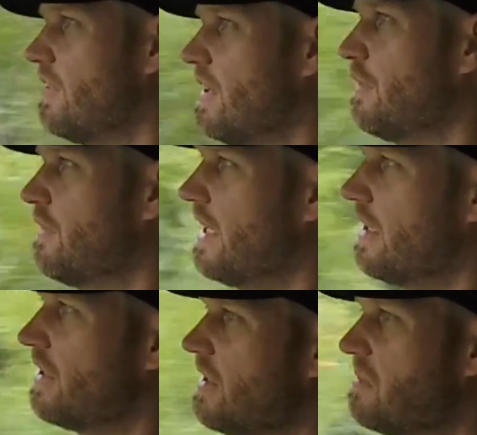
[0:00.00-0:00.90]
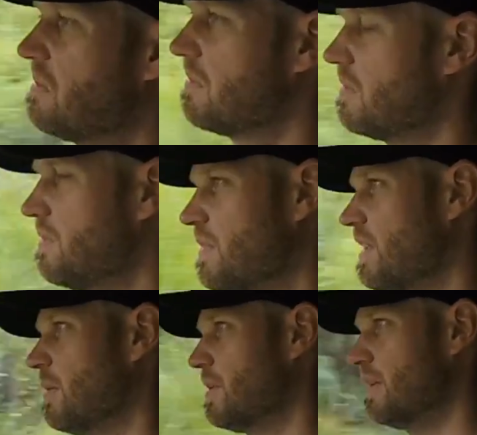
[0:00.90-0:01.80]
I've had fail in
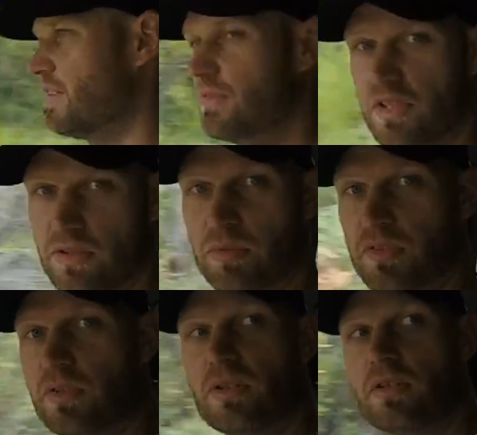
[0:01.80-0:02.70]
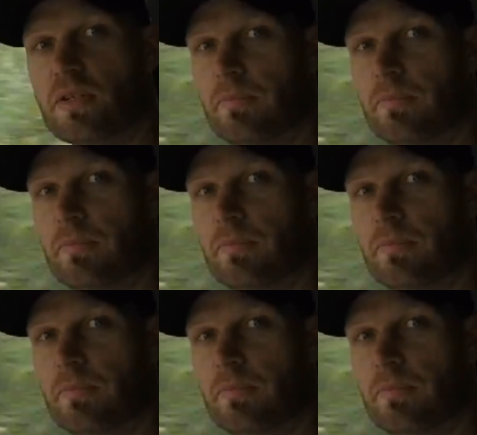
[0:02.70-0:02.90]
a previous vehicle before.